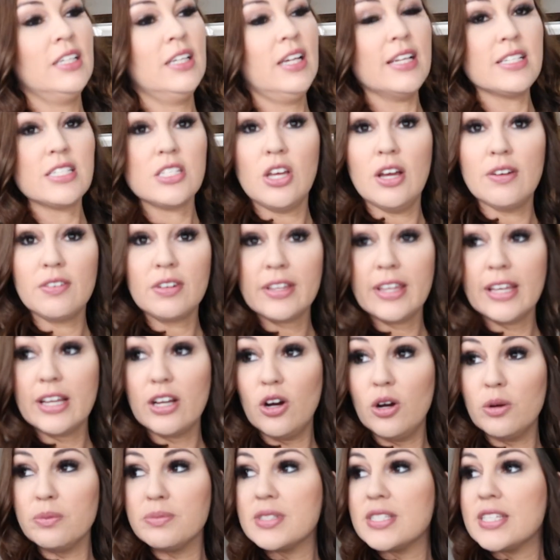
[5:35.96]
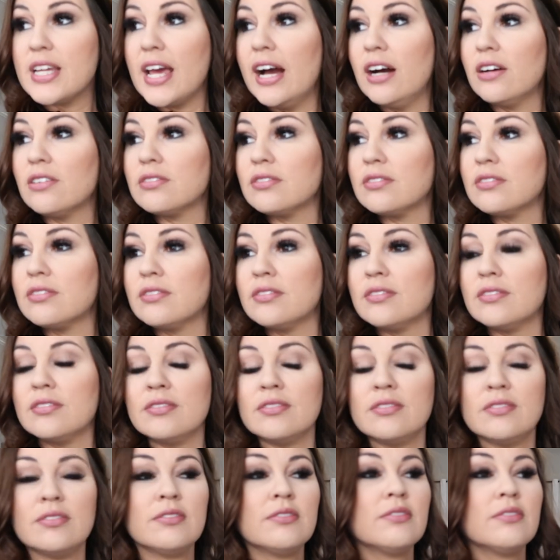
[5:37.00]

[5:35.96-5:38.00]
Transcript: until everything calms down. Yeah.